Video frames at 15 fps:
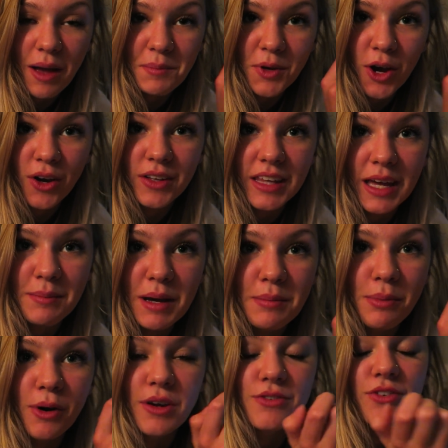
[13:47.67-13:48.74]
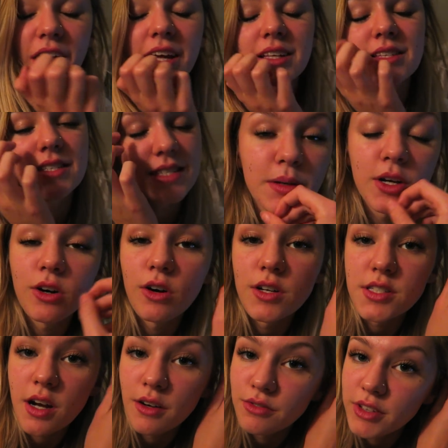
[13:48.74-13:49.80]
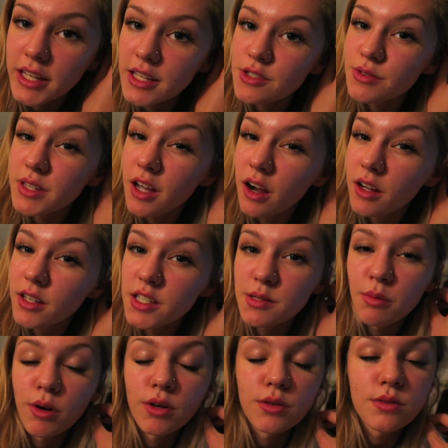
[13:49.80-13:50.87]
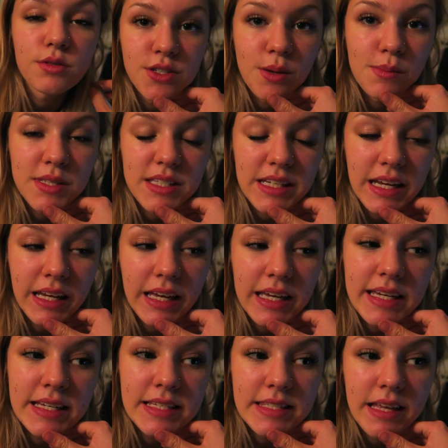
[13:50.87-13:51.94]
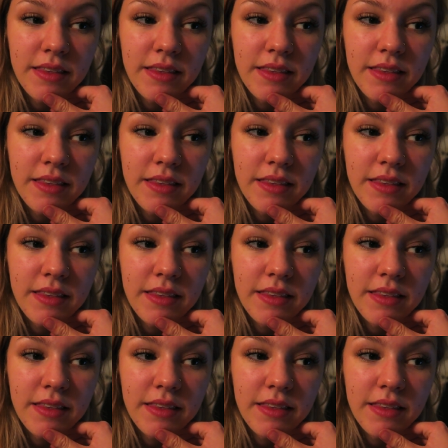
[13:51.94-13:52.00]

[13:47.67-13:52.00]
I'm currently at my boyfriend's because our flight is really early tomorrow, so I'm staying at his,